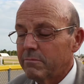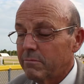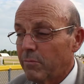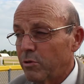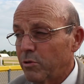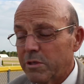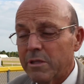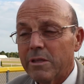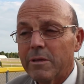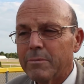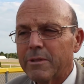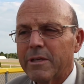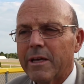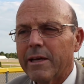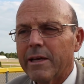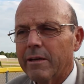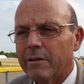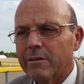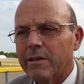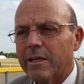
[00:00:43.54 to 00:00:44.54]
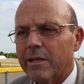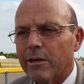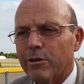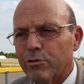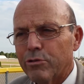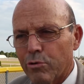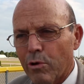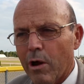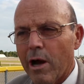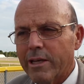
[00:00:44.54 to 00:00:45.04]
most of them tonight, I think,
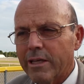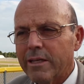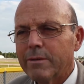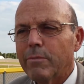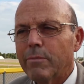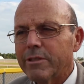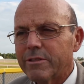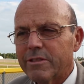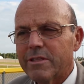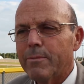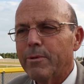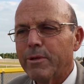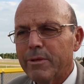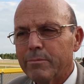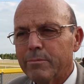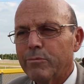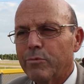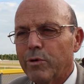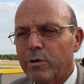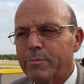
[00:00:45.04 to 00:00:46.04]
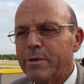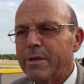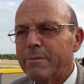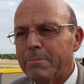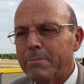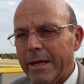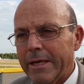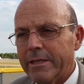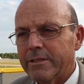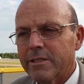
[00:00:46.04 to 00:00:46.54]
are trotting, but some of them will be
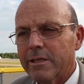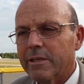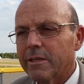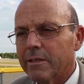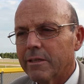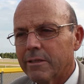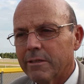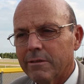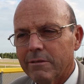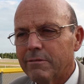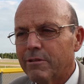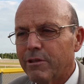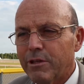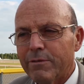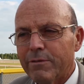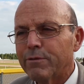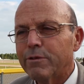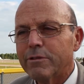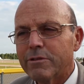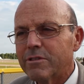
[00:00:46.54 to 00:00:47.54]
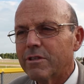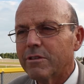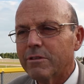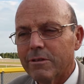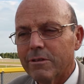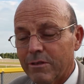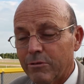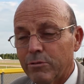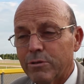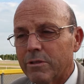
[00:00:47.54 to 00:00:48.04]
pacing. And the difference,
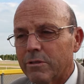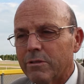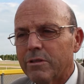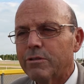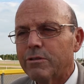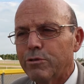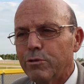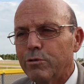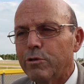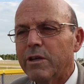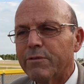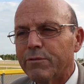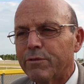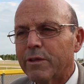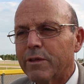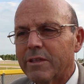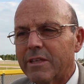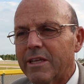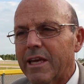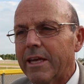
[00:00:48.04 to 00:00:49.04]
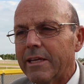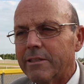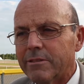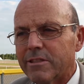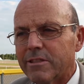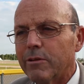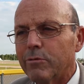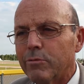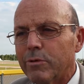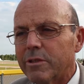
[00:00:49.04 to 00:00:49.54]
those are the two different
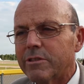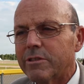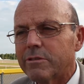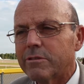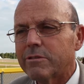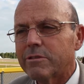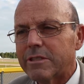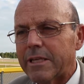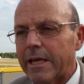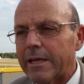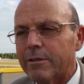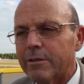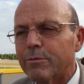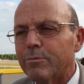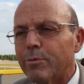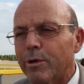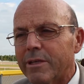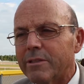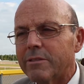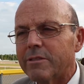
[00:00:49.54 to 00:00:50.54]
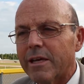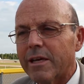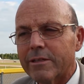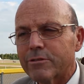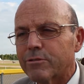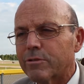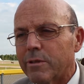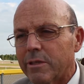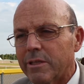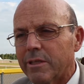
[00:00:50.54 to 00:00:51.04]
gates at which standardbreds
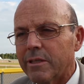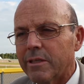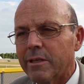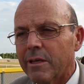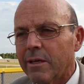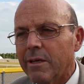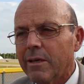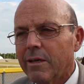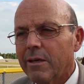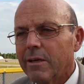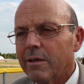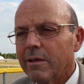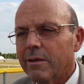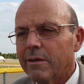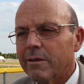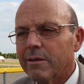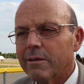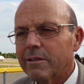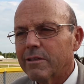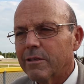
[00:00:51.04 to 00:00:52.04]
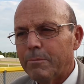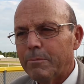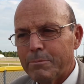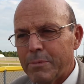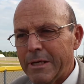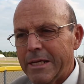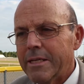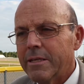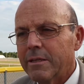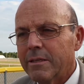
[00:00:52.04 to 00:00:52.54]
actually
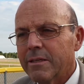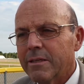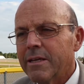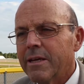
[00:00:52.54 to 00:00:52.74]
compete.